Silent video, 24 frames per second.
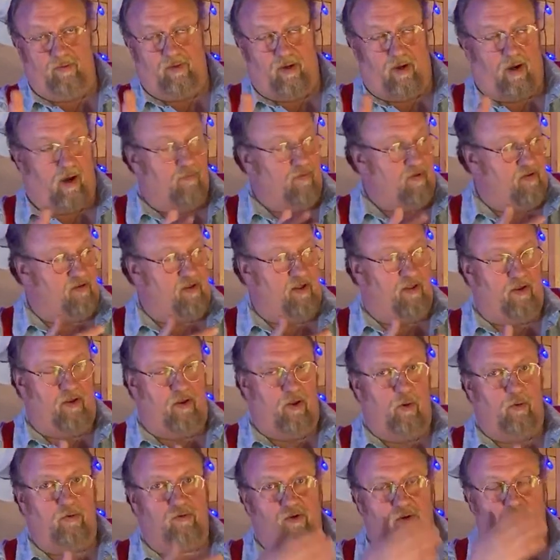obviously the
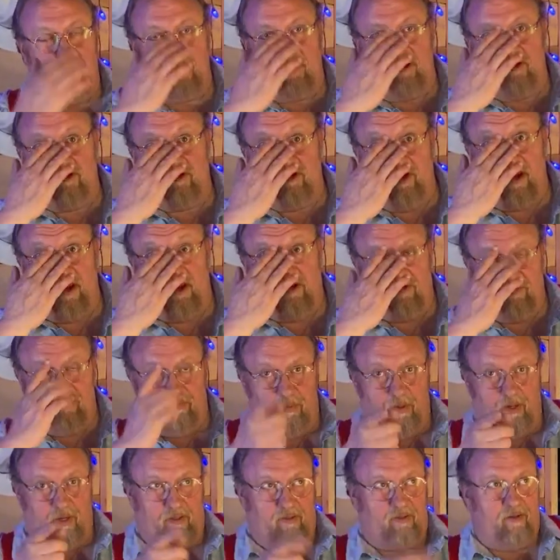notes are all going to change,
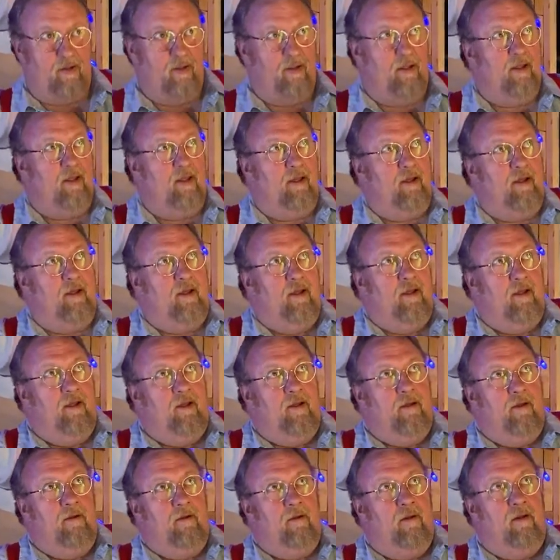but
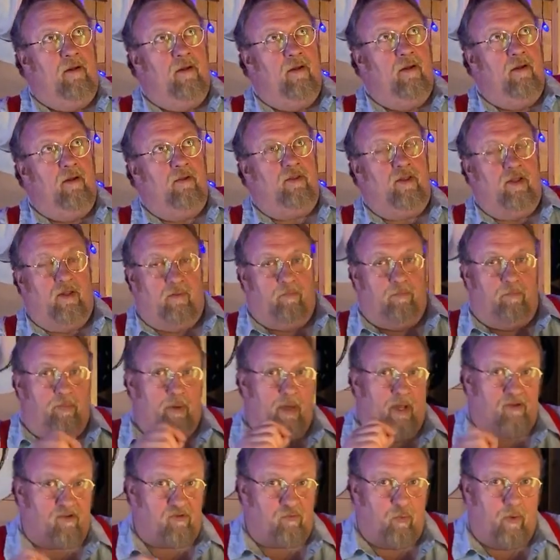the
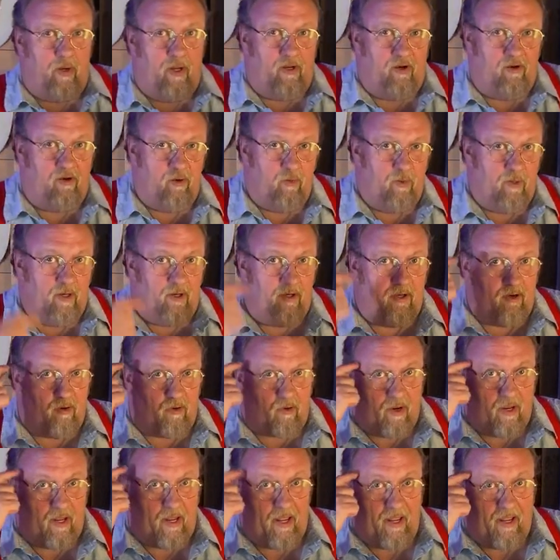best way to do it in your
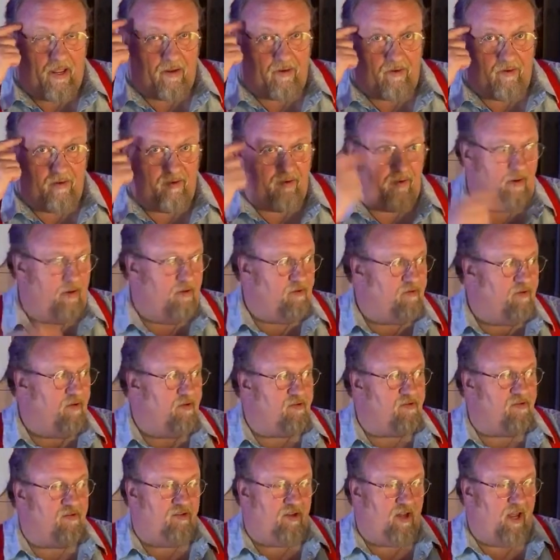head is to
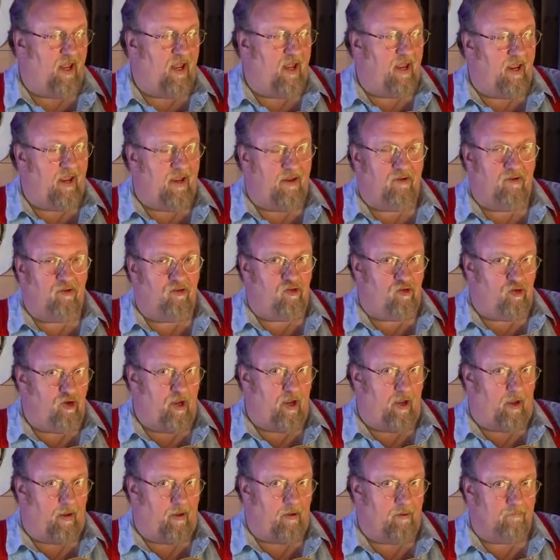stay in
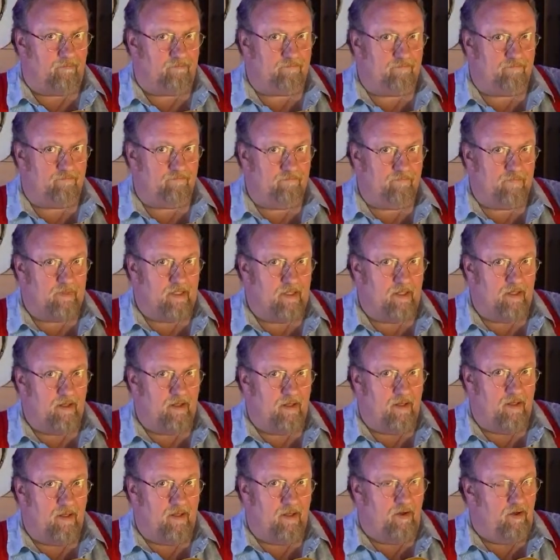G.
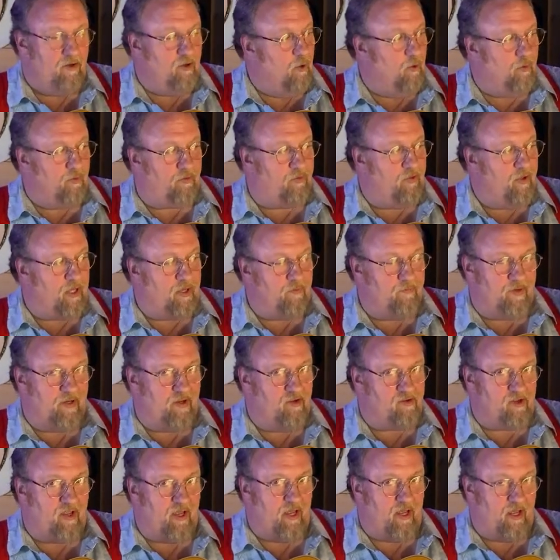Don't think of it
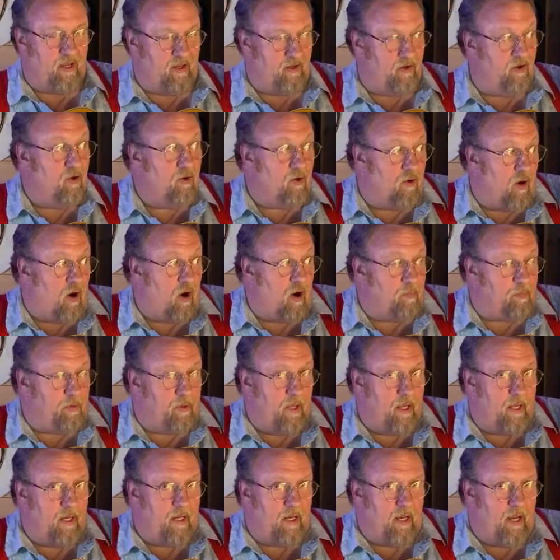as A. You are
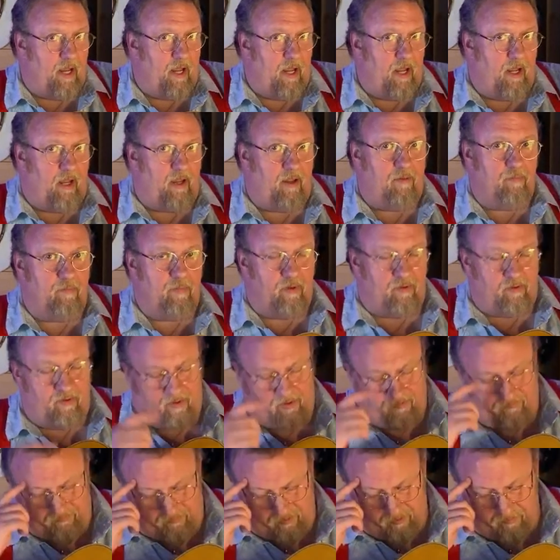playing an A, but
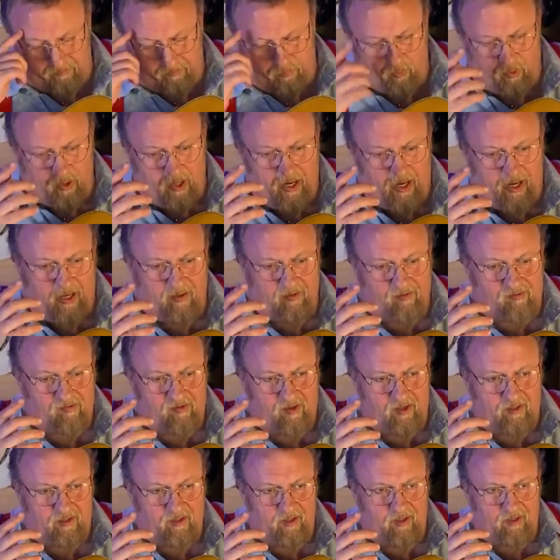if your brain is
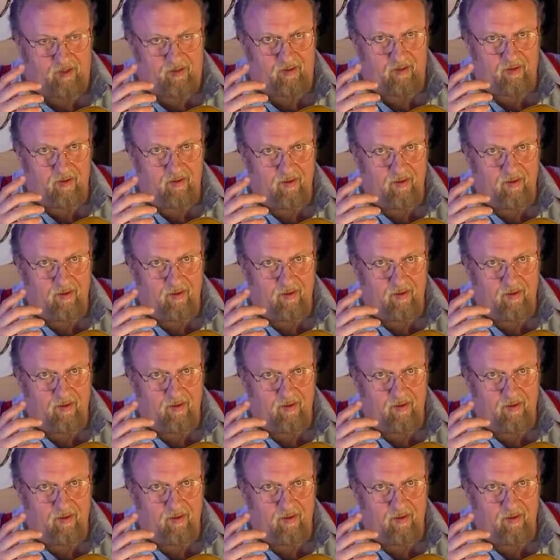thinking,